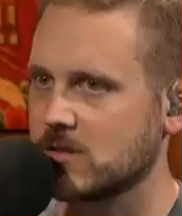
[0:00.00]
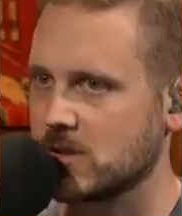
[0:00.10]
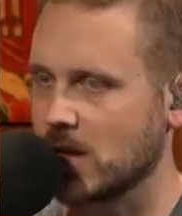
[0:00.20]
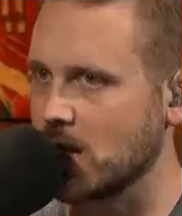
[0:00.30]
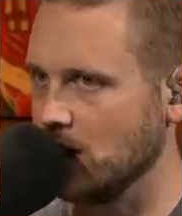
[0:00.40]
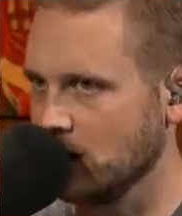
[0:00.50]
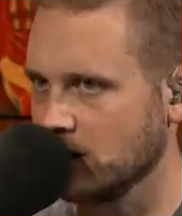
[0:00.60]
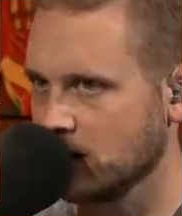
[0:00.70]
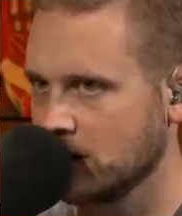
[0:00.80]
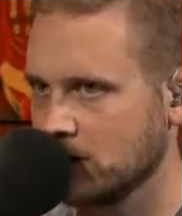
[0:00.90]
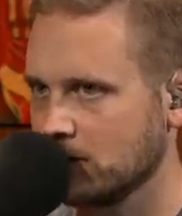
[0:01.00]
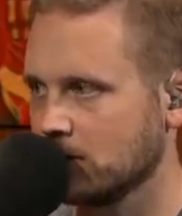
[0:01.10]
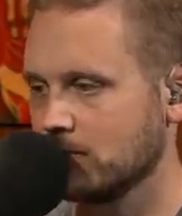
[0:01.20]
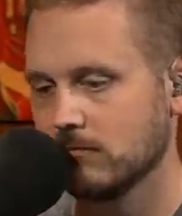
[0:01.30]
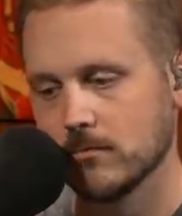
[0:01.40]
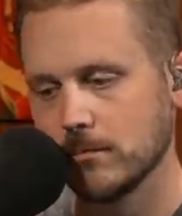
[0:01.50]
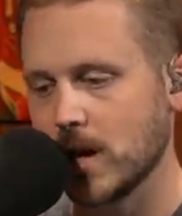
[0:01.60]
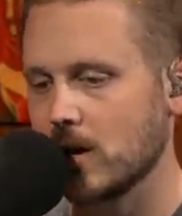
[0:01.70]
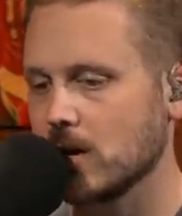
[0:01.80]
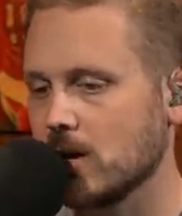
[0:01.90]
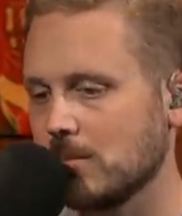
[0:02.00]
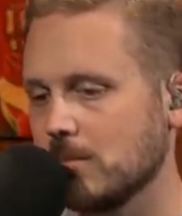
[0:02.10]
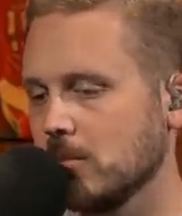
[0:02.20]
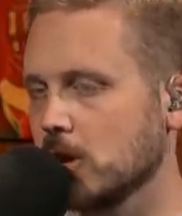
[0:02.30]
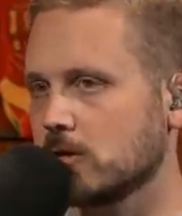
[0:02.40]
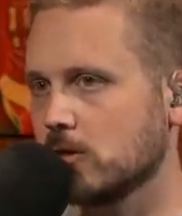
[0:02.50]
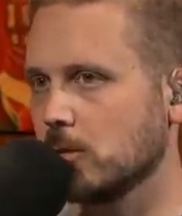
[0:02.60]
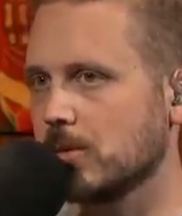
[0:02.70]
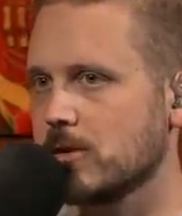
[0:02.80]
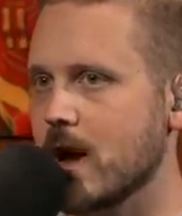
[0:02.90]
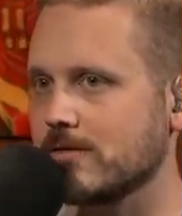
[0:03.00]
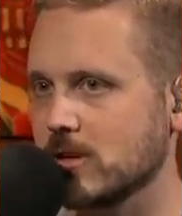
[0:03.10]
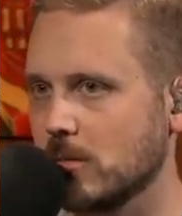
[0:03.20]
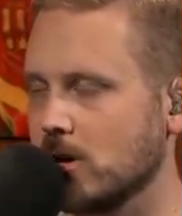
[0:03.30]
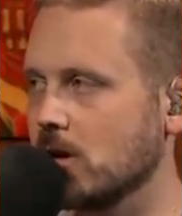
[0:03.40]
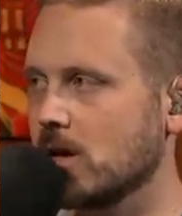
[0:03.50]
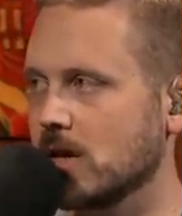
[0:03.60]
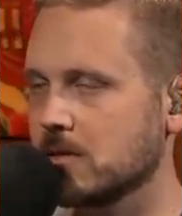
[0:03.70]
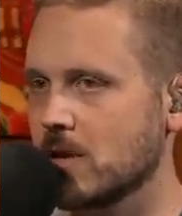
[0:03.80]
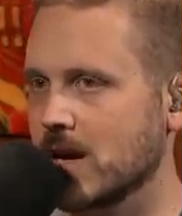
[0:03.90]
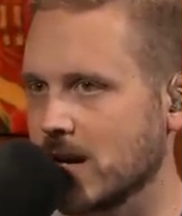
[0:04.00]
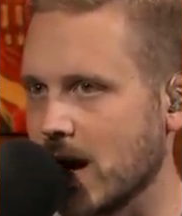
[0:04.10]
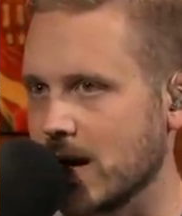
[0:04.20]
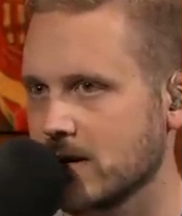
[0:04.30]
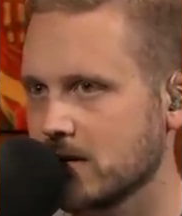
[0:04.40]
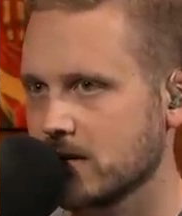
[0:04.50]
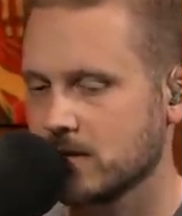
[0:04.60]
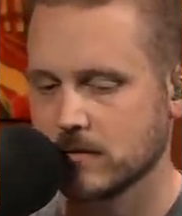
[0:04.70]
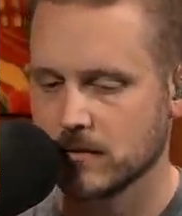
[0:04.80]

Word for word: to get, better to look stupid, draft them early, and get the right guy. Yep.